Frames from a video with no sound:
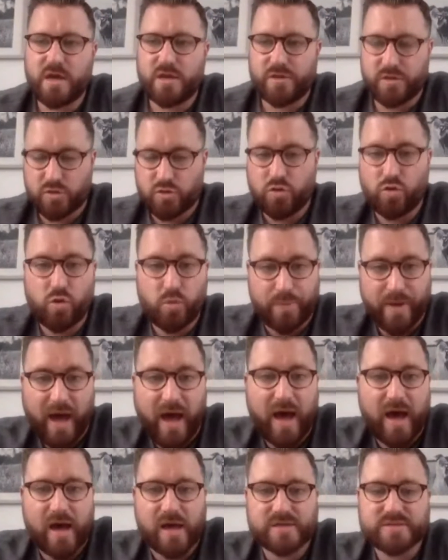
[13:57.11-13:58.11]
the core
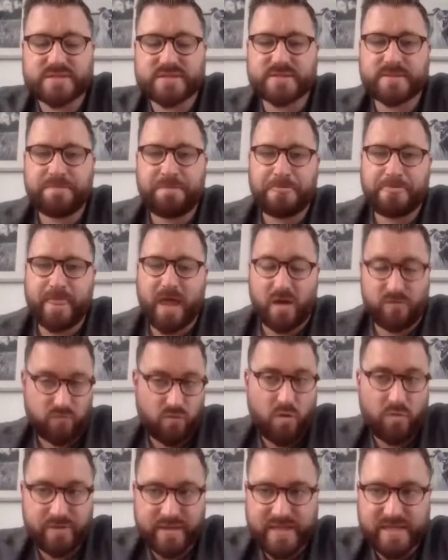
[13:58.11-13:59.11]
parts of
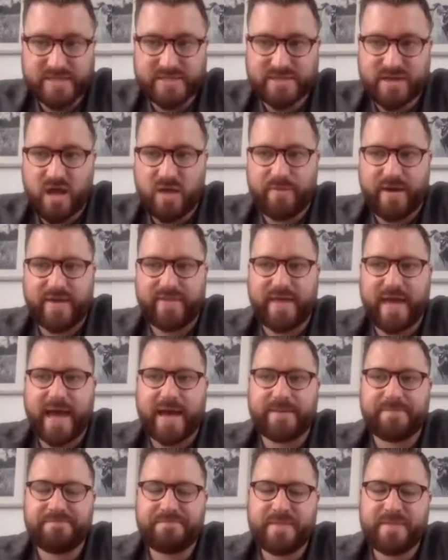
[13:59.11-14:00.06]
what we need to know about that.